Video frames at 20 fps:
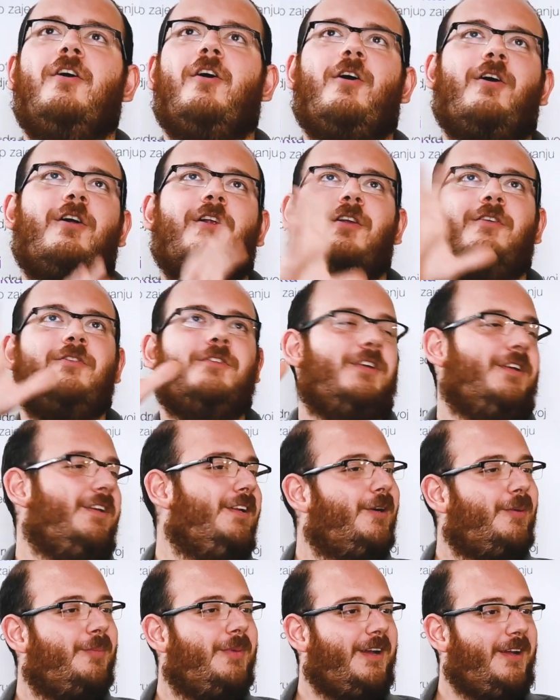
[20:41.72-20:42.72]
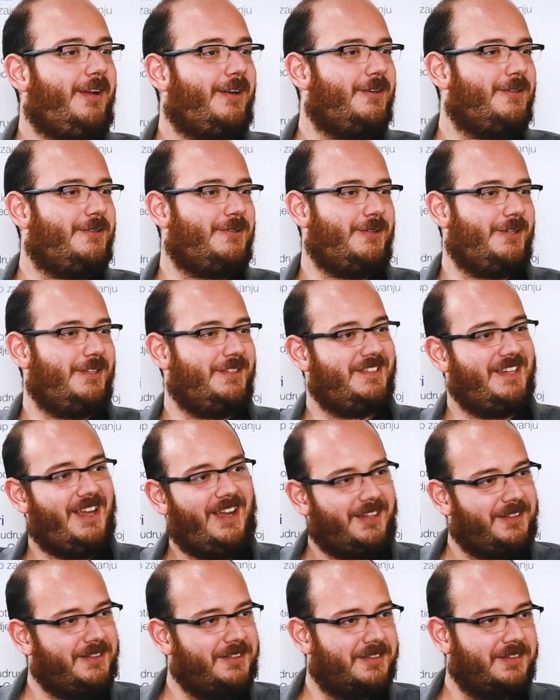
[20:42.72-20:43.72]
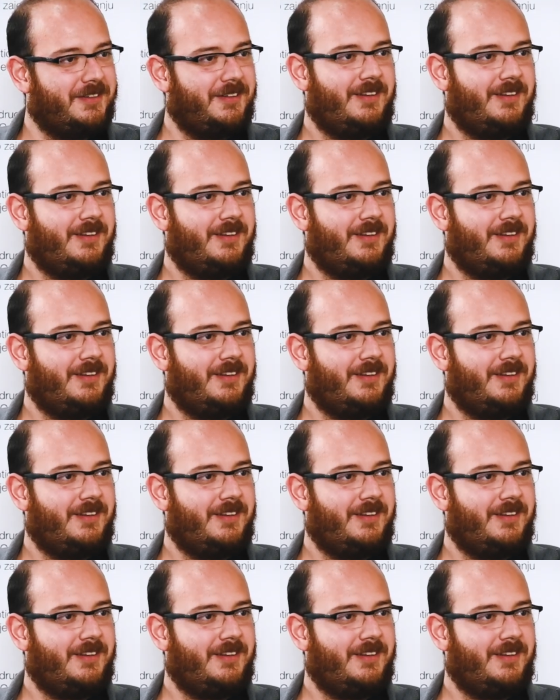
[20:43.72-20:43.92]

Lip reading: all of the nearby countries yet.